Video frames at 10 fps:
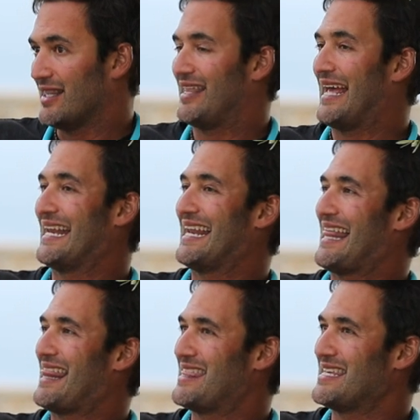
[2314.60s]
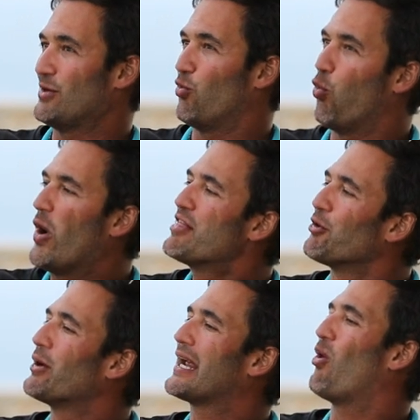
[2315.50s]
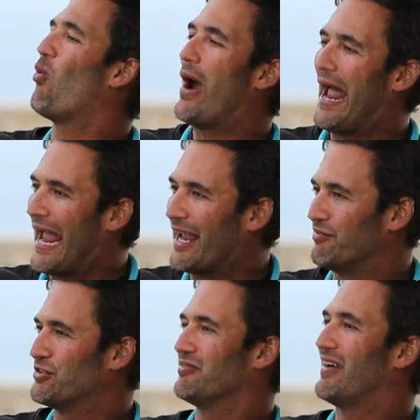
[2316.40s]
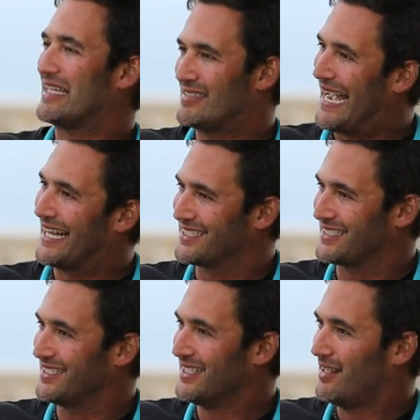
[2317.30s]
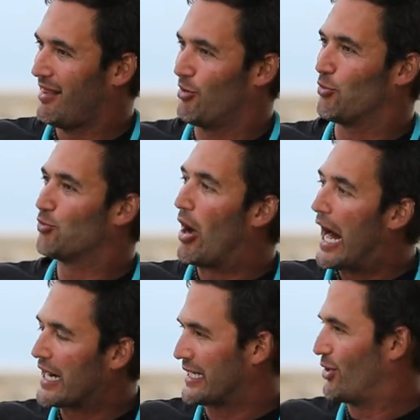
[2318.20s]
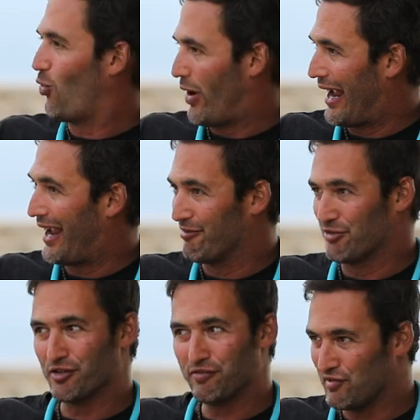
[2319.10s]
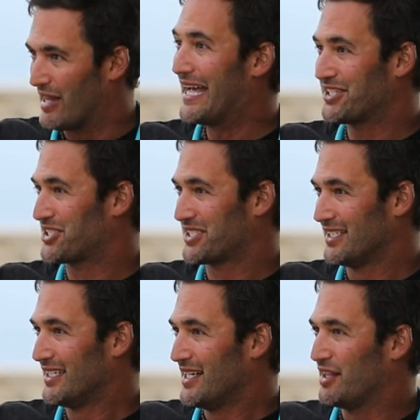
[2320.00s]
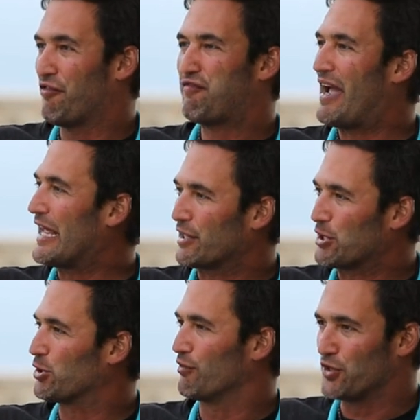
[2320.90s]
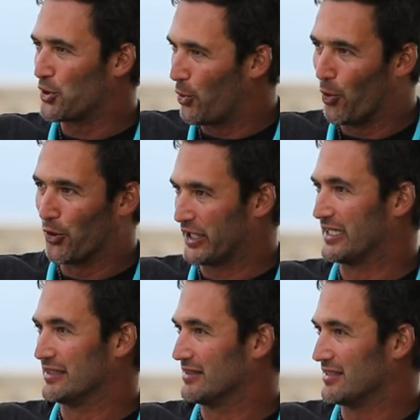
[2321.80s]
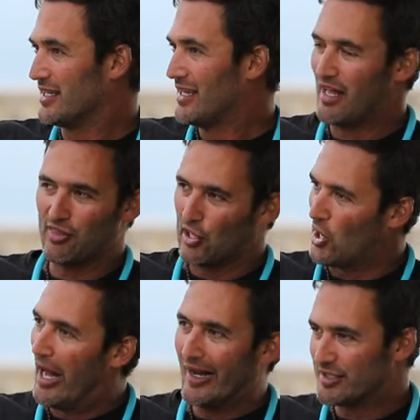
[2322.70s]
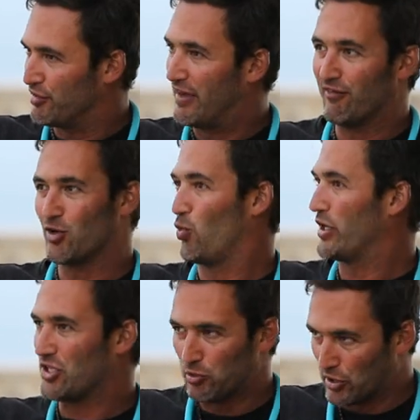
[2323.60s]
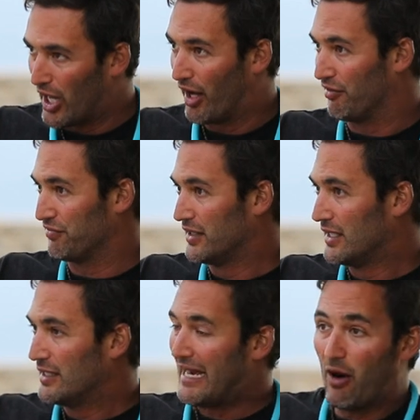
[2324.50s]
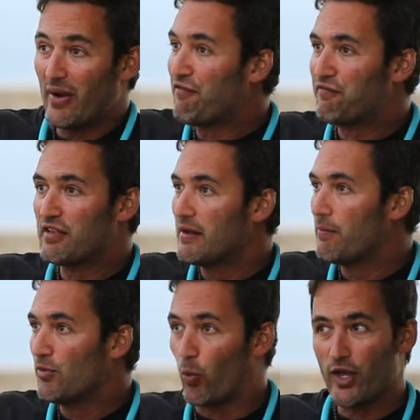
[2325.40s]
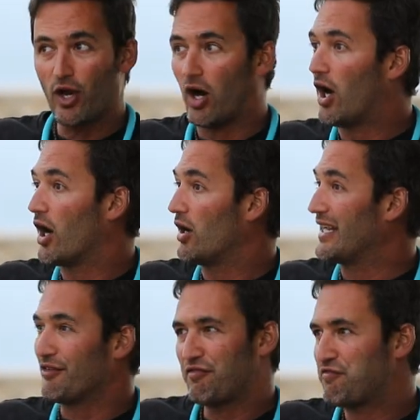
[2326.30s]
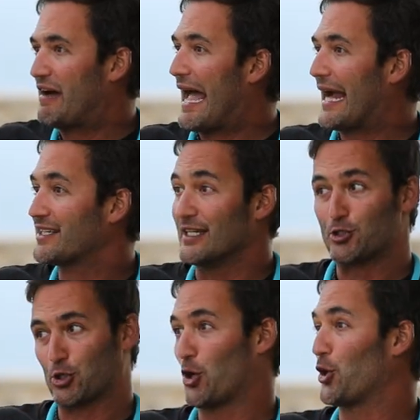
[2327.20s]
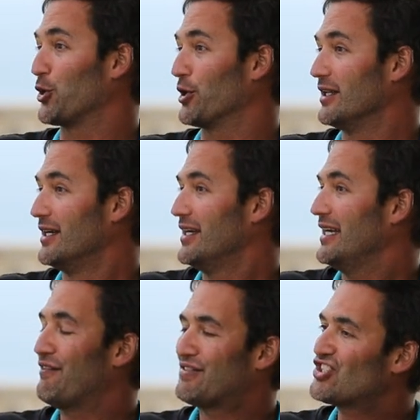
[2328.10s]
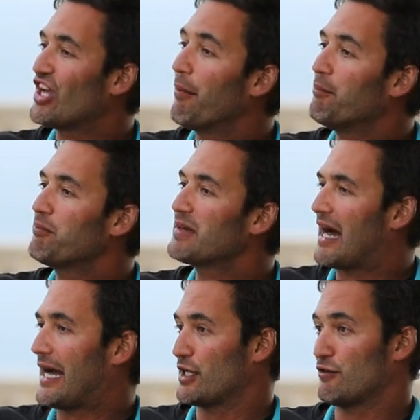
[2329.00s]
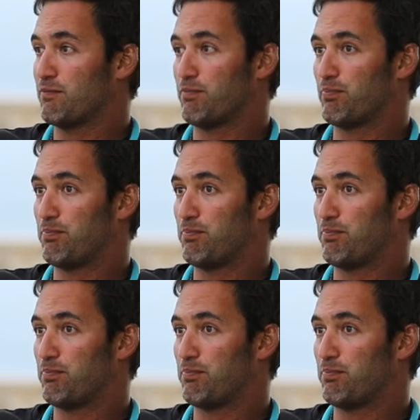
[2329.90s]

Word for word: than the withering away of your vitality, the rotting away of your flesh, the failure of your organs, and the loss of everyone you love. Now, if we are in fact eternal, if some kind of